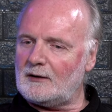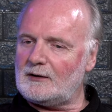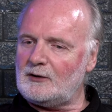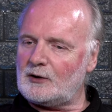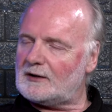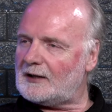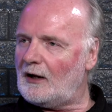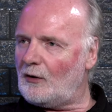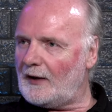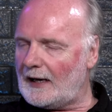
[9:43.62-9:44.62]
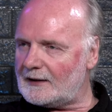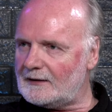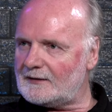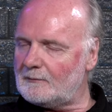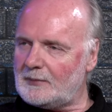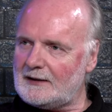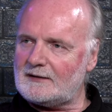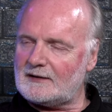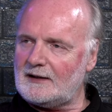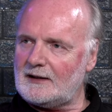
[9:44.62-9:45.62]
you can tell that is in
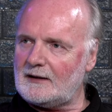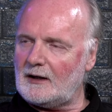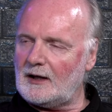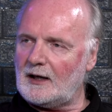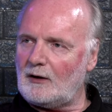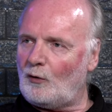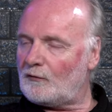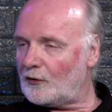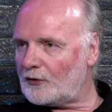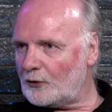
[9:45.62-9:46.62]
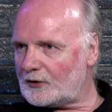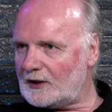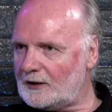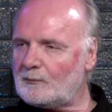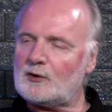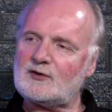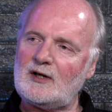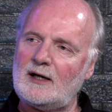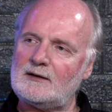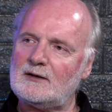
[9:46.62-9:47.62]
BC, over
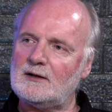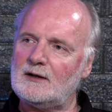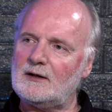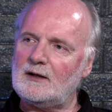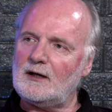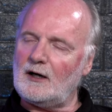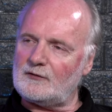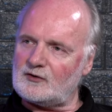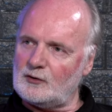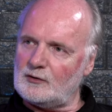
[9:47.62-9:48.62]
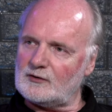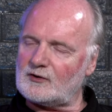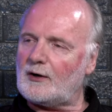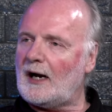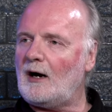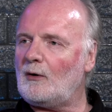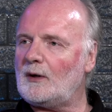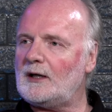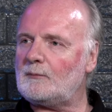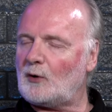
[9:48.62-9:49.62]
13% of students are
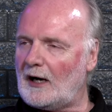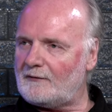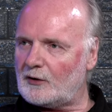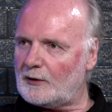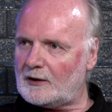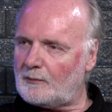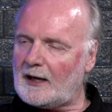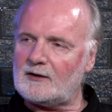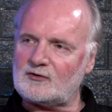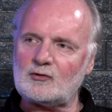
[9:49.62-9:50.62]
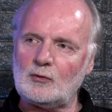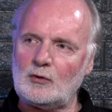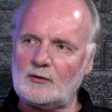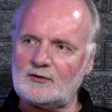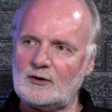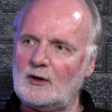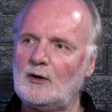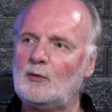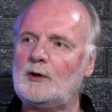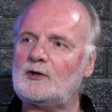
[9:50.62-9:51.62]
now in private or independent schools,
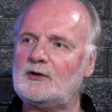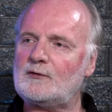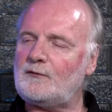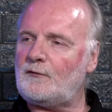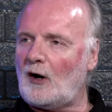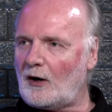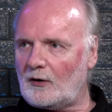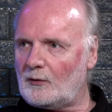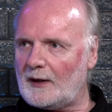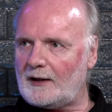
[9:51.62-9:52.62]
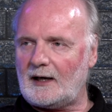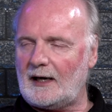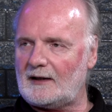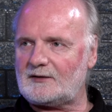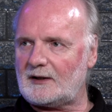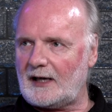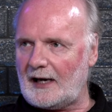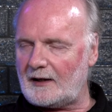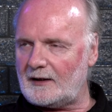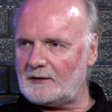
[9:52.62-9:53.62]
which is far and away the highest in
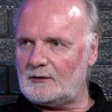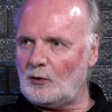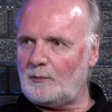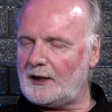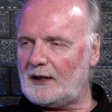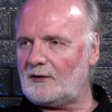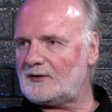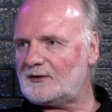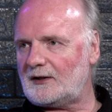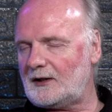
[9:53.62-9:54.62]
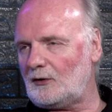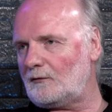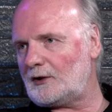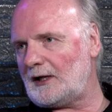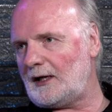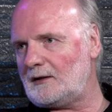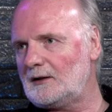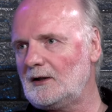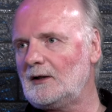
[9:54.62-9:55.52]
Canada. Nobody else is, I think, over 10.